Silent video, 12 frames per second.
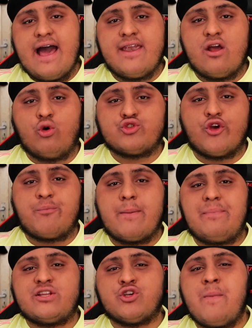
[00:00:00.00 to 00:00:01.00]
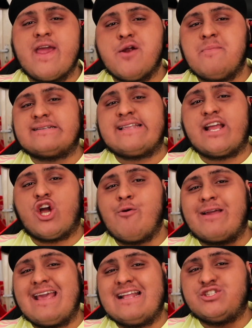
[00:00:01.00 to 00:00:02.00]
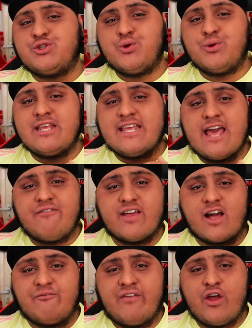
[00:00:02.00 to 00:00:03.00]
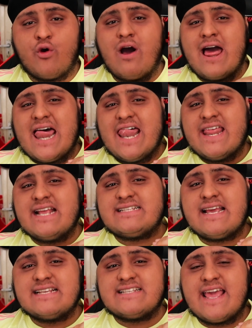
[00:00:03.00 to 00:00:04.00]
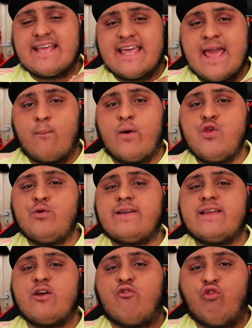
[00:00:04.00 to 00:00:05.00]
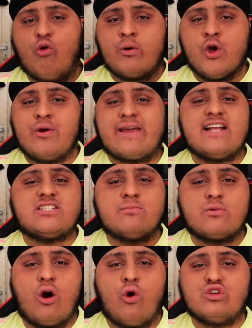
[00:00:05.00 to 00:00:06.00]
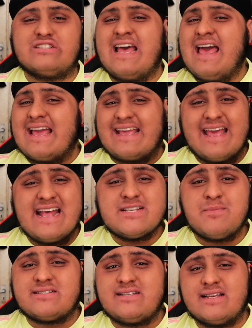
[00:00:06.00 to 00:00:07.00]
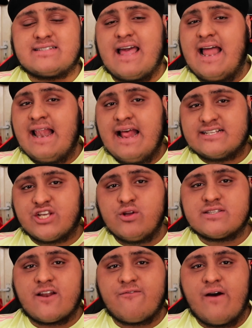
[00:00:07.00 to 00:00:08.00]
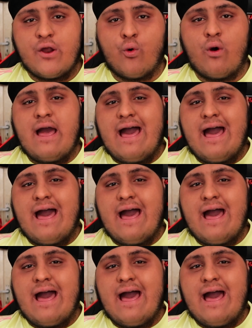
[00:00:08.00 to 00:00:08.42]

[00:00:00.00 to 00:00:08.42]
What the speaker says: And also, Pepito, make no mistake, going into the FA Cup final, this is a game where you can get form going, get some goals, get some assists, and let's go to the final